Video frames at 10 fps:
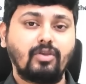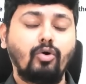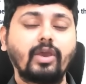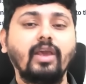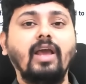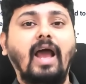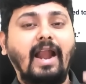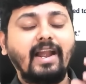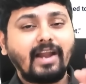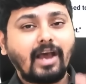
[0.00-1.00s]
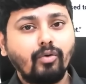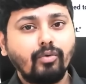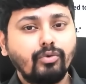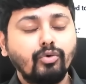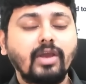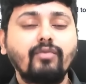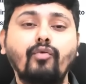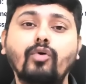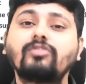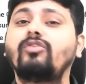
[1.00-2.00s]
Okay, and now you can
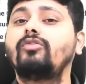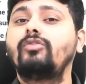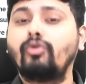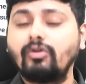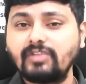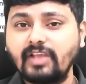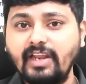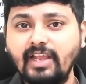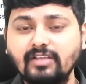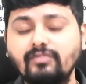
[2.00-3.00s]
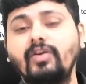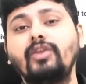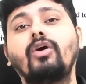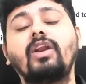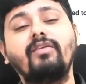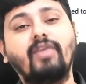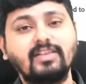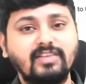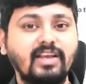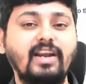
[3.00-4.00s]
focus on those areas when you are
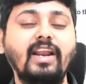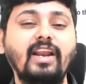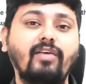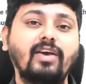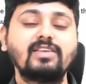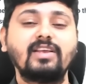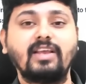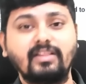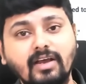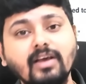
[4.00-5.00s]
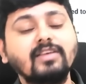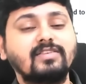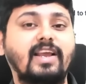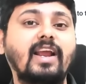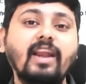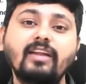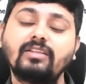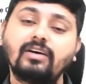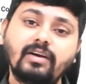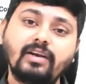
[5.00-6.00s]
revising, re-revising in the second and
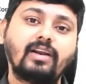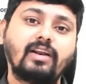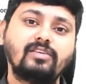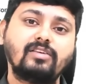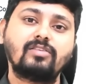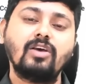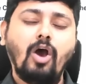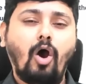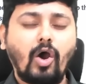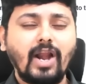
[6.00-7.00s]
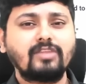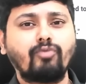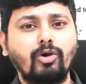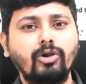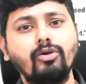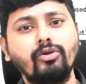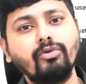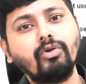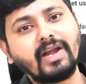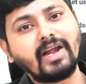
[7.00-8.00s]
third iterations. Or else what you'll do,
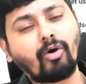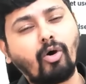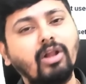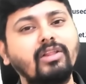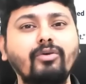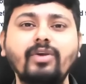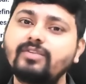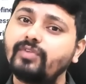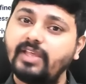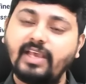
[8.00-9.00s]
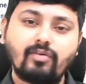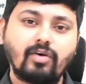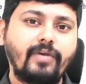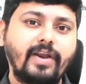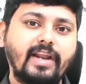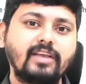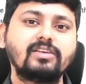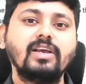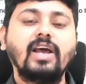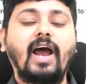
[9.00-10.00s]
you'll read all the units with equal weightage
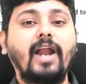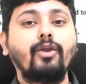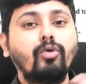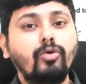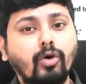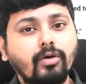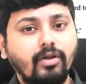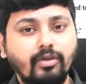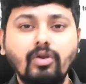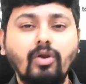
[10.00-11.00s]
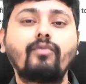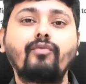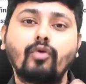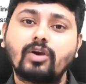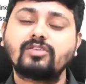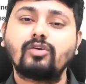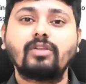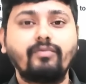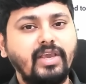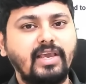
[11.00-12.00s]
and you'll not focus on
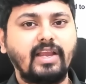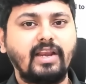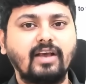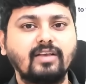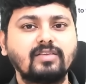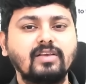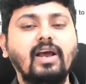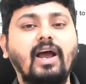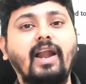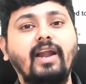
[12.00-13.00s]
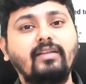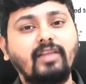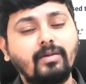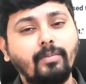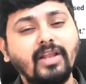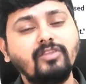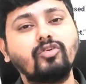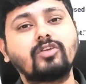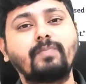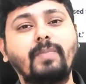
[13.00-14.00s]
the weak areas, and that means
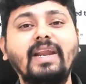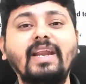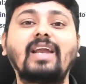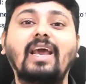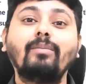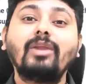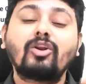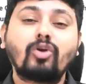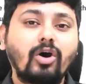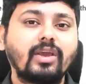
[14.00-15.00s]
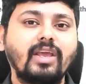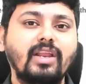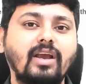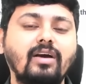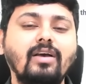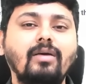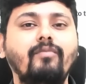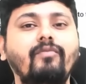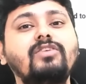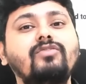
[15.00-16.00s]
you are spending time in wrong area
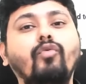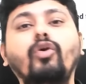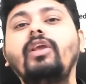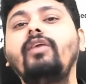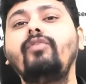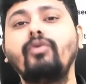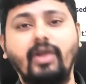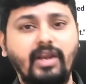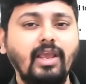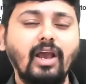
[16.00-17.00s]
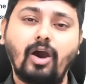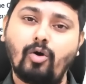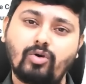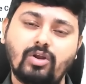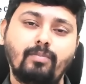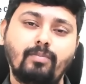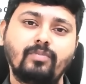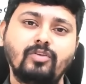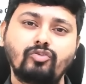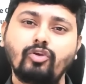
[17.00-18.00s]
which won't give you any outcome.
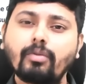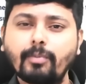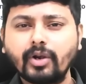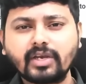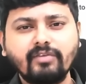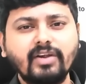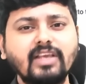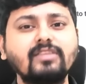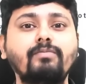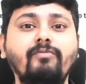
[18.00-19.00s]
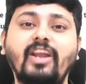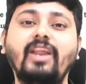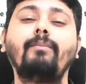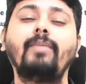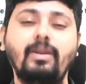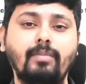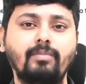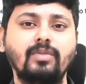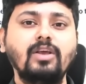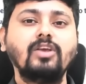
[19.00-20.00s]
So your productivity is very minimum.
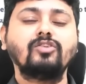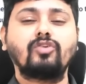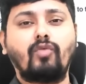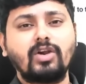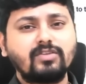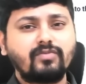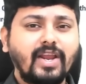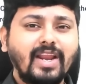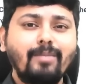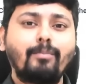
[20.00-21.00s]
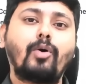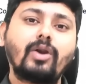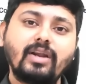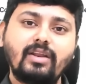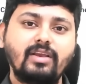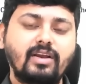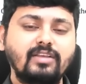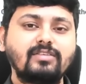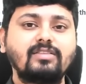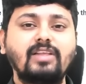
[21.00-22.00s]
So what is very important here
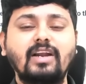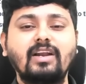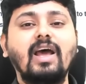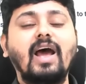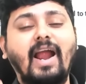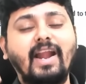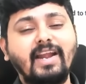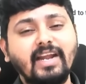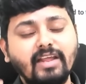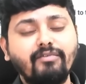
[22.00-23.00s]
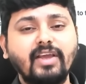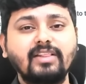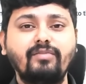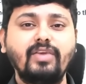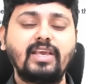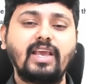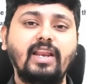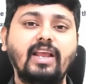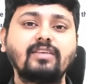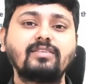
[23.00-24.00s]
is that identifying the weak
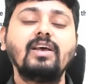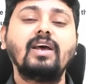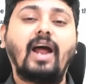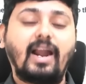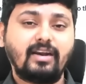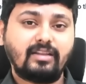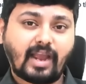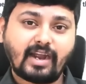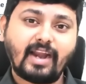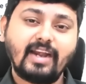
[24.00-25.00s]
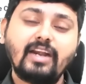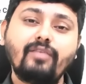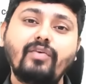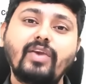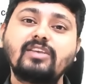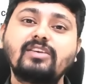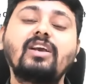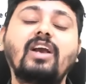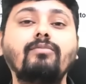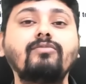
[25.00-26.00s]
areas, and that identification
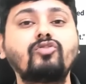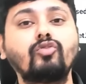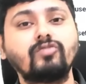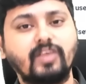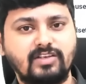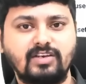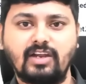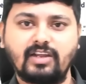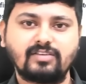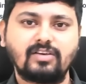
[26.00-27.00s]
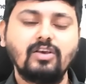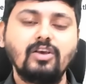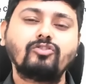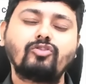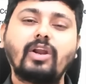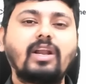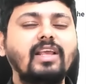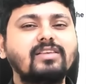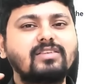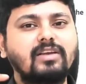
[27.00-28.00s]
comes through sectional test. So at
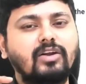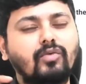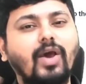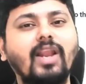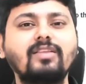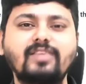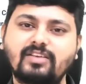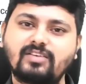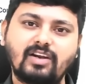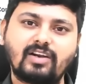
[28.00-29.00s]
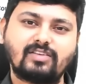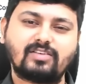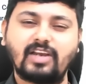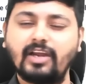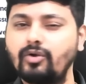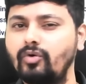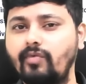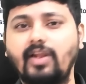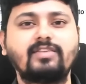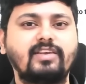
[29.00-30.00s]
least 12 sectional tests, 10 to
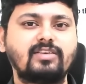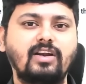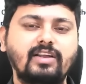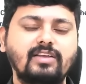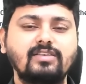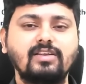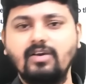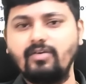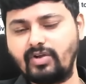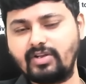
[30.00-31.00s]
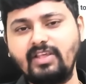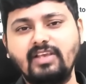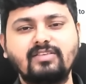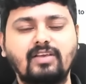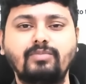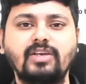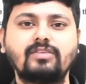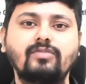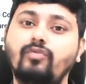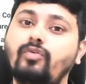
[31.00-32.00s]
12 sectional tests for these
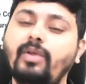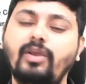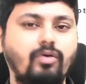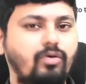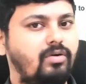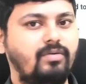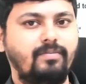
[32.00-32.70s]
subjects would be good.